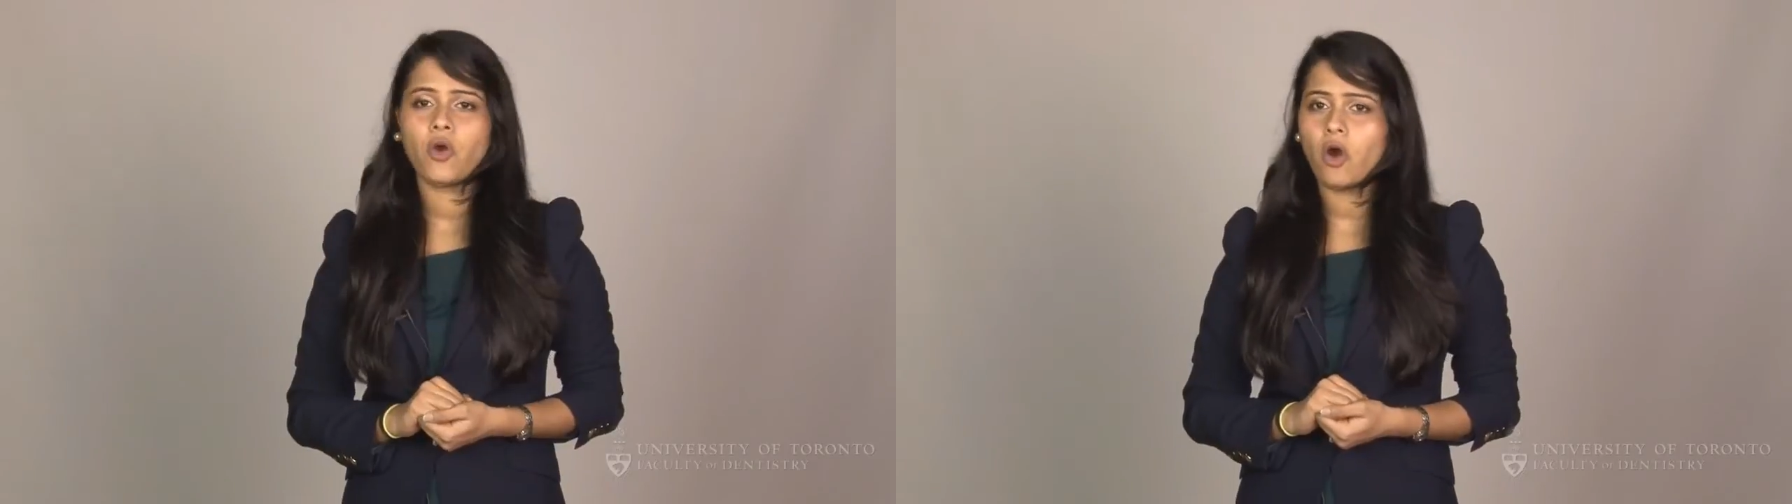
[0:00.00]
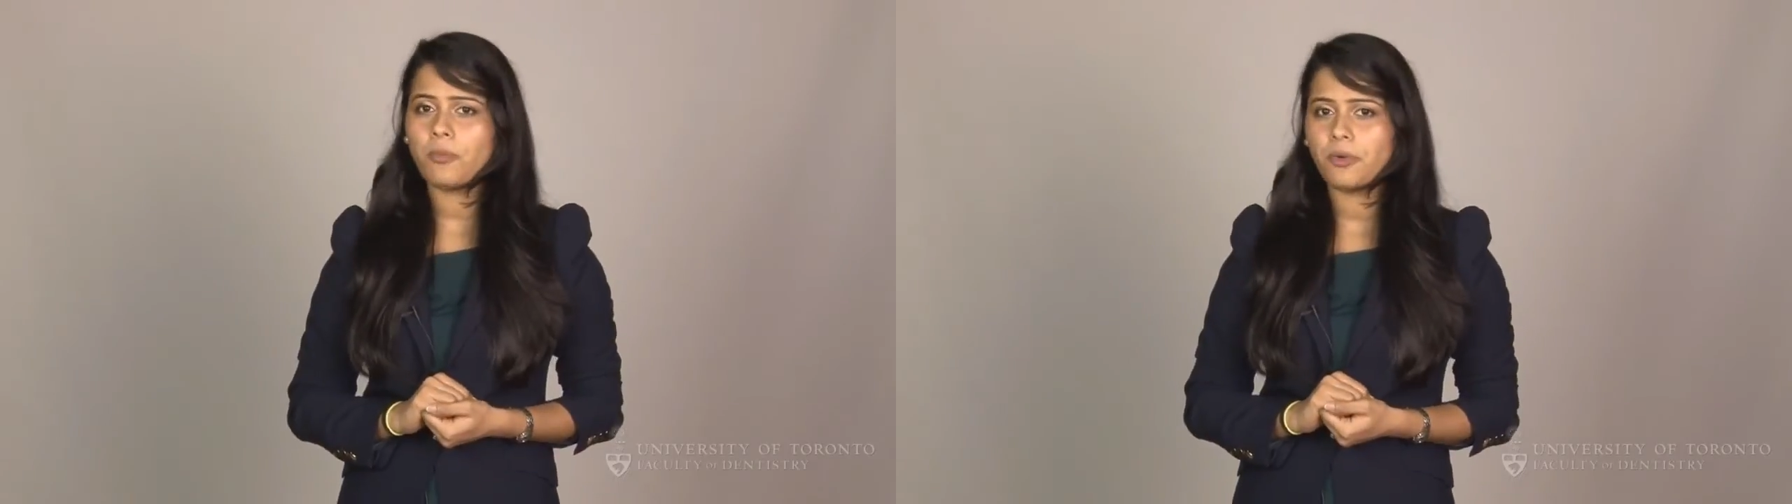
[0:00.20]

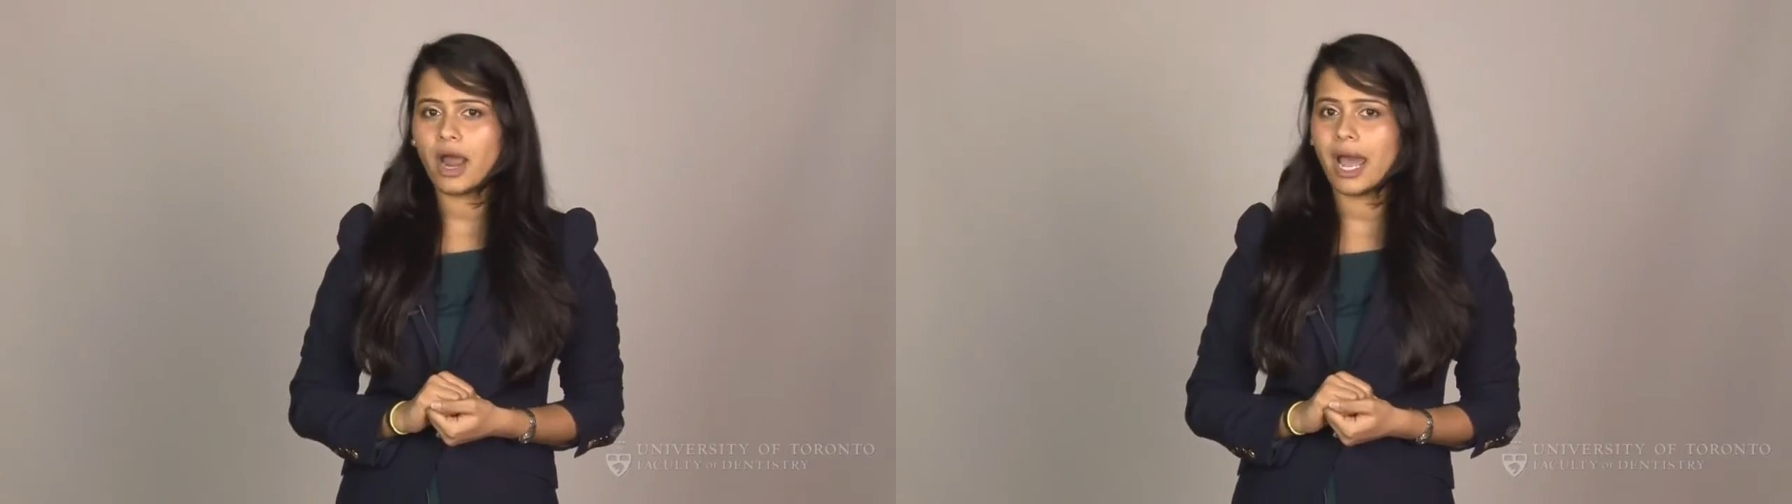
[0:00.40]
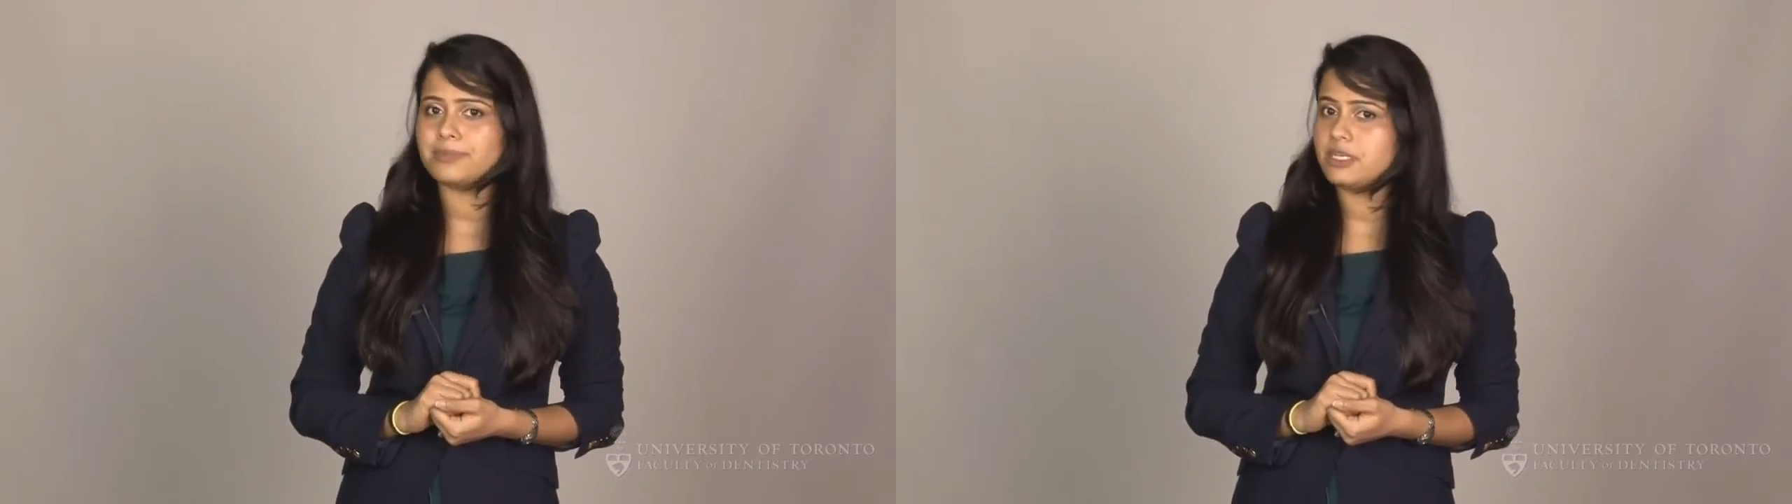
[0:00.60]
or
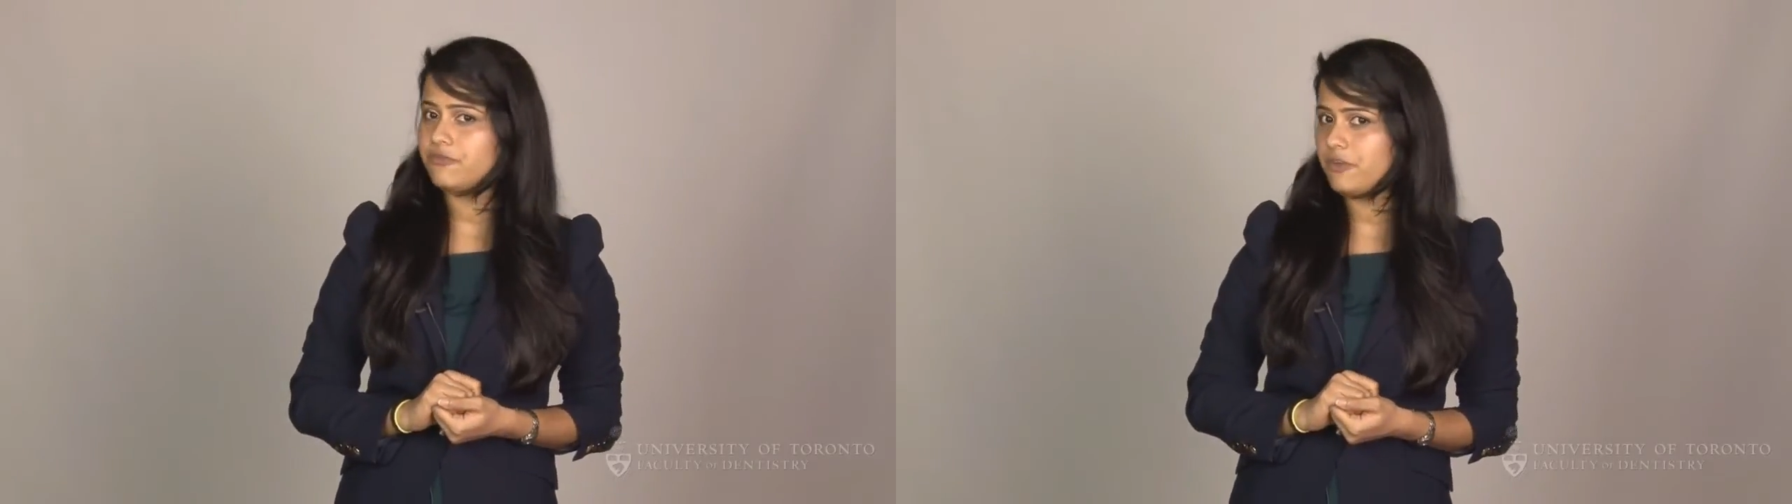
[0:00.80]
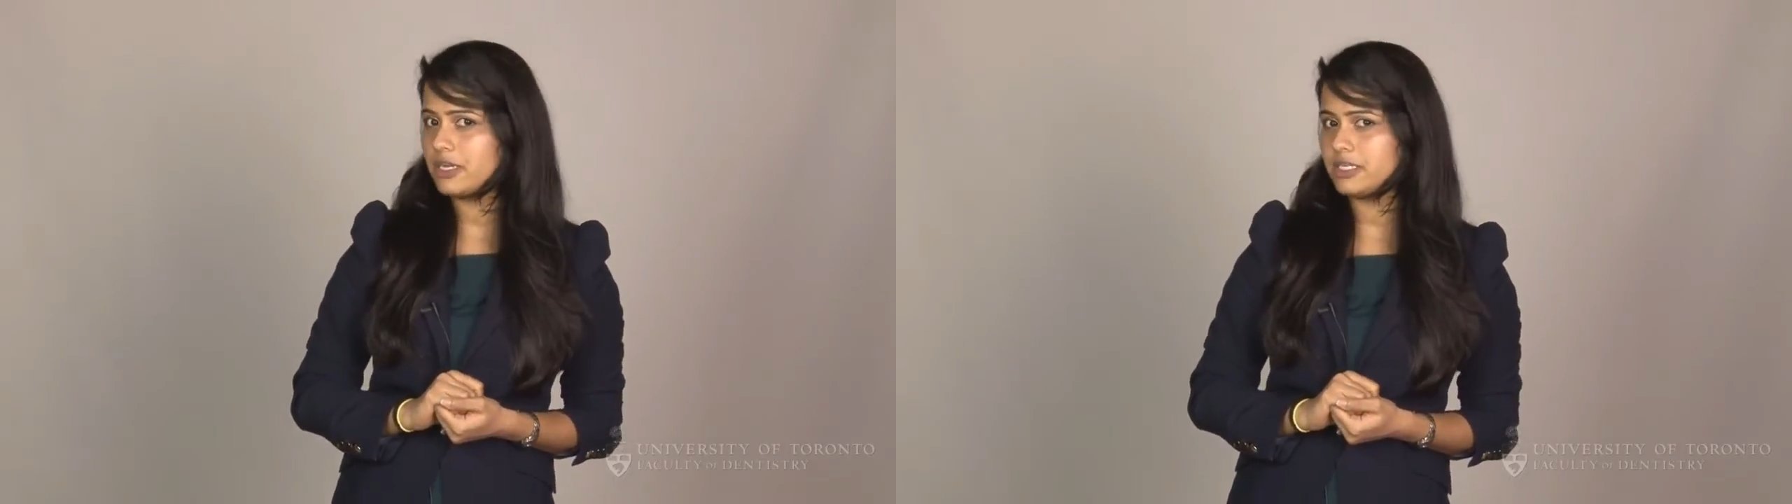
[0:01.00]
perhaps a
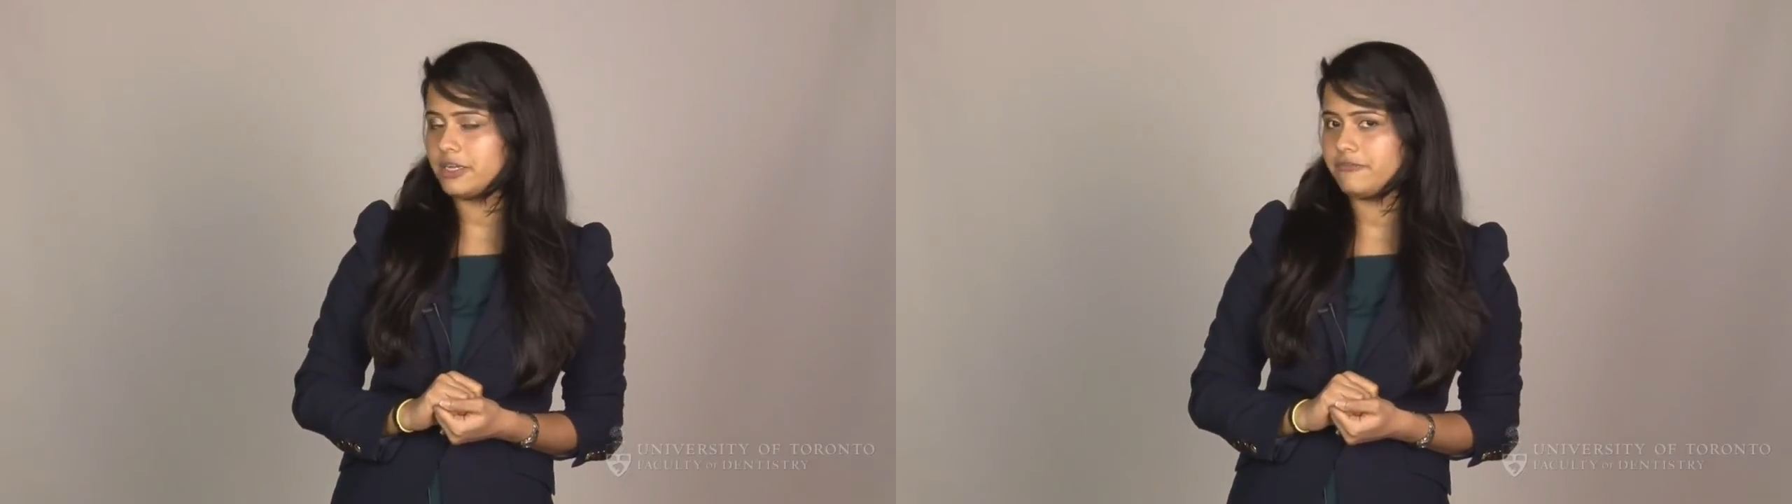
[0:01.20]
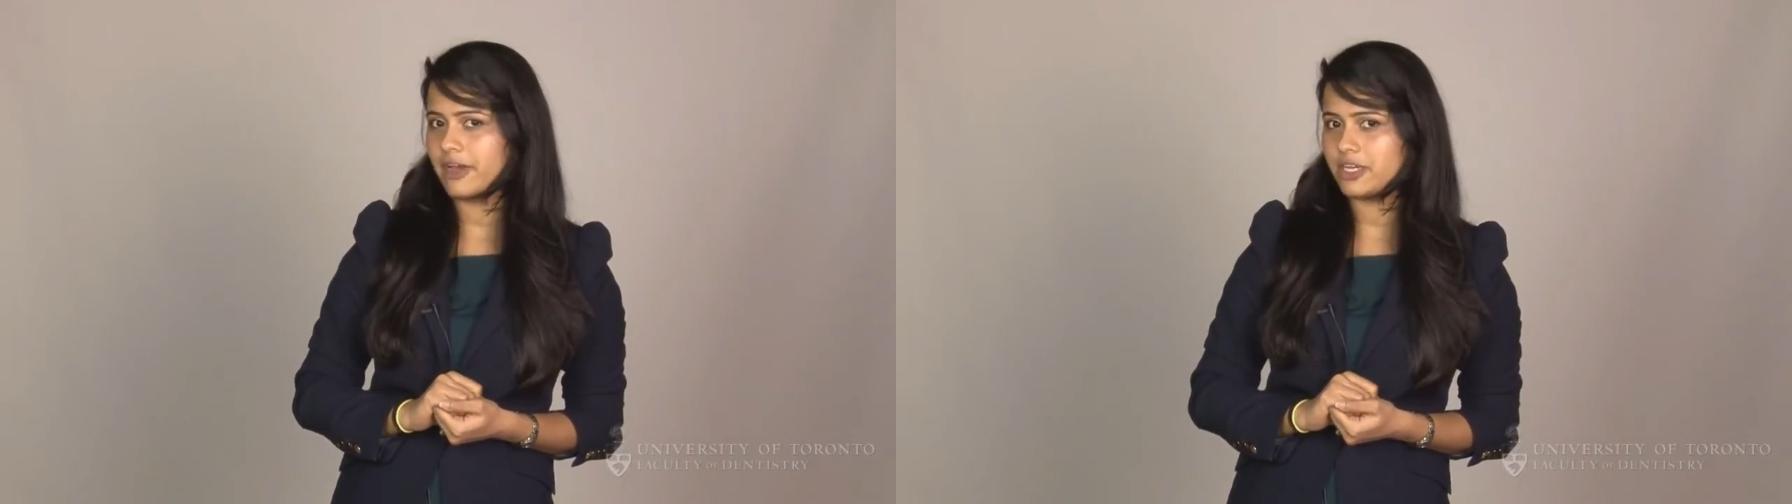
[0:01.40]
fungal
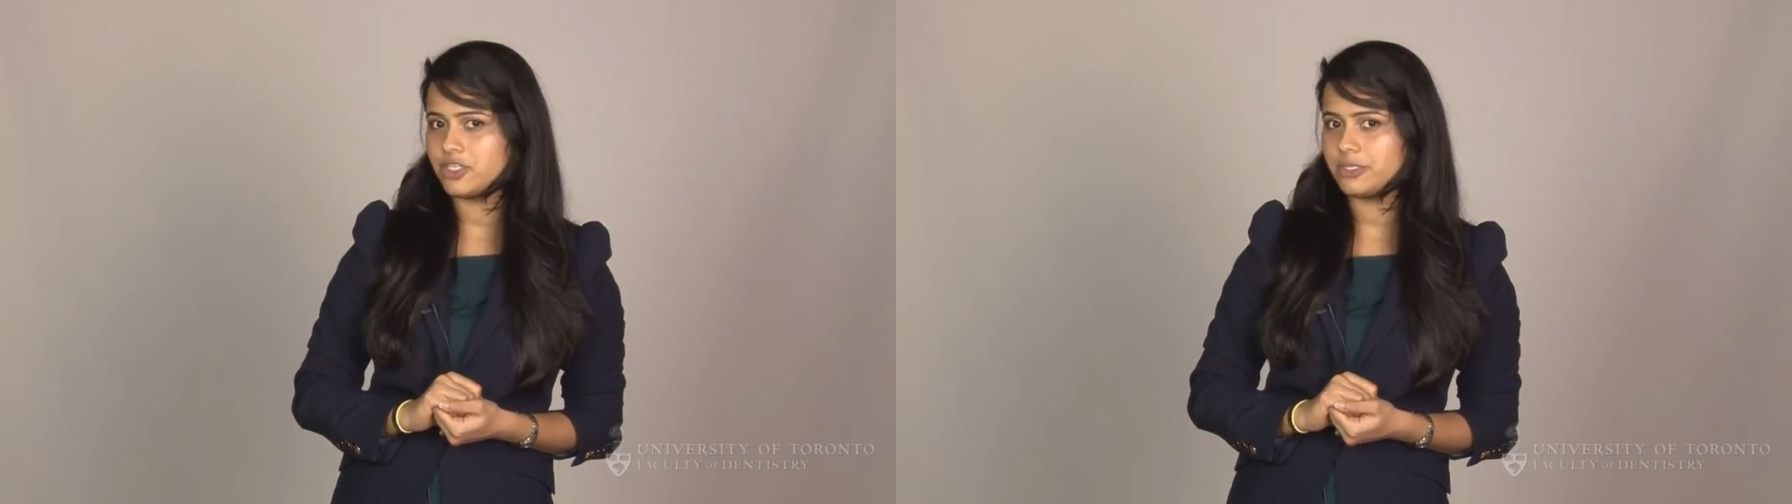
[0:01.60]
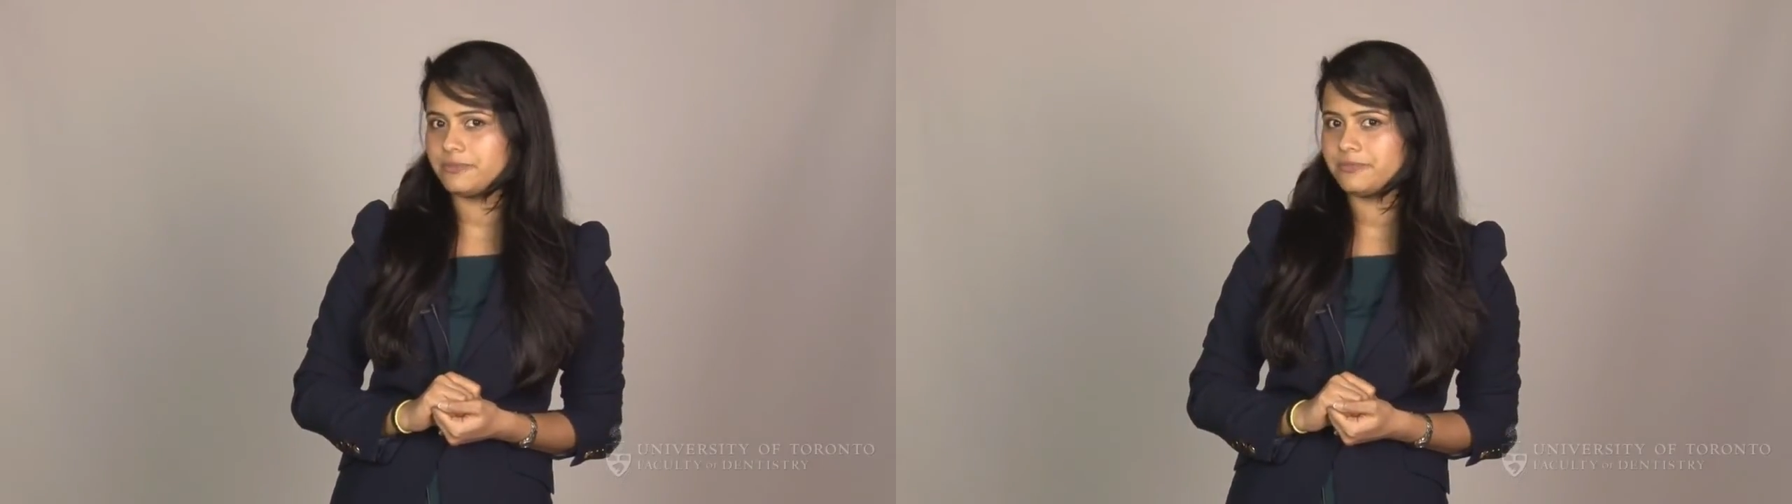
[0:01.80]

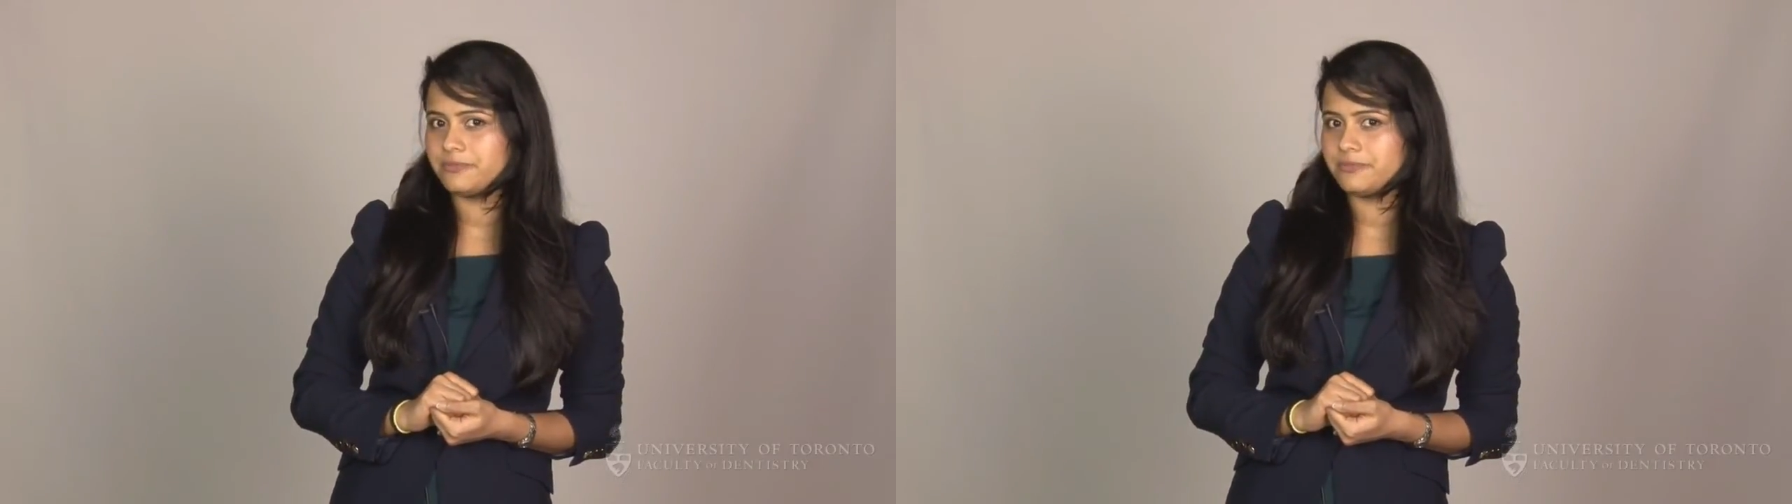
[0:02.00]
infection.